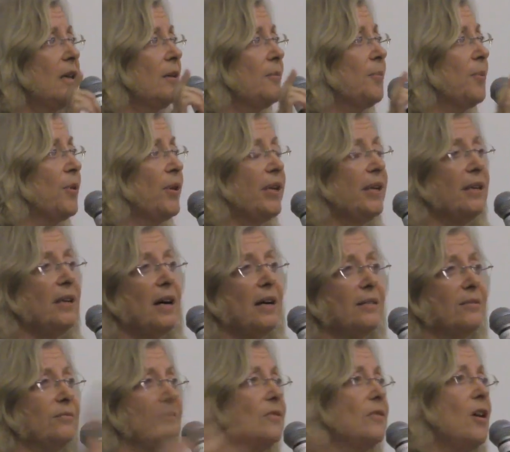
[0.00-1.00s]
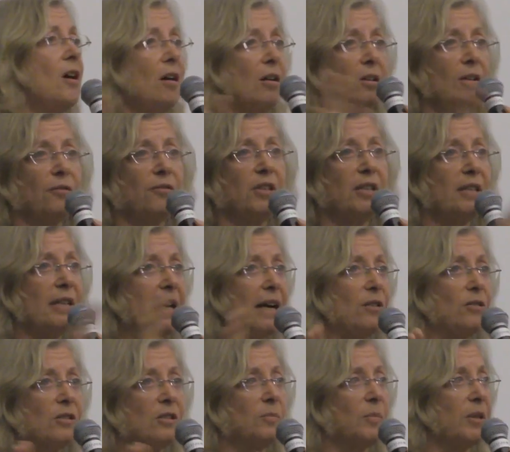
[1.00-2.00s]
Put it on all of the
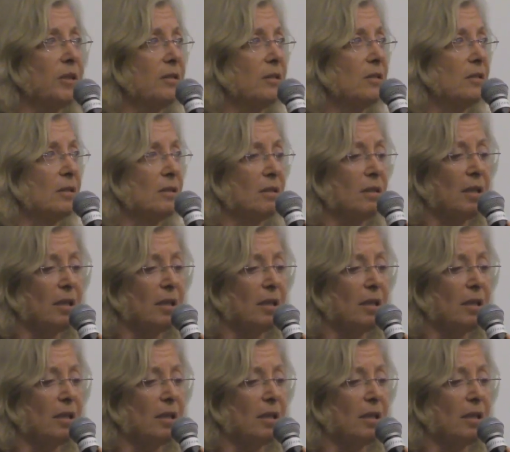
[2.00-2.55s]
announcements and,